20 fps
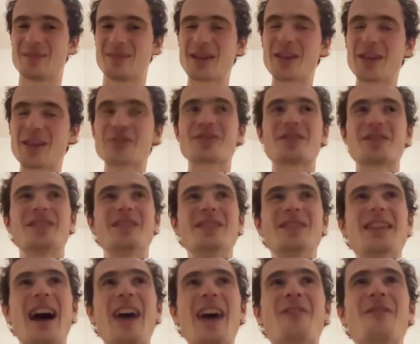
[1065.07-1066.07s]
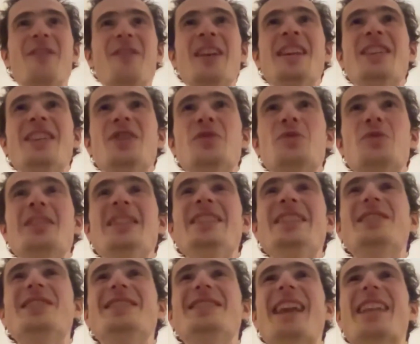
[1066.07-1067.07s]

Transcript: Because I think you need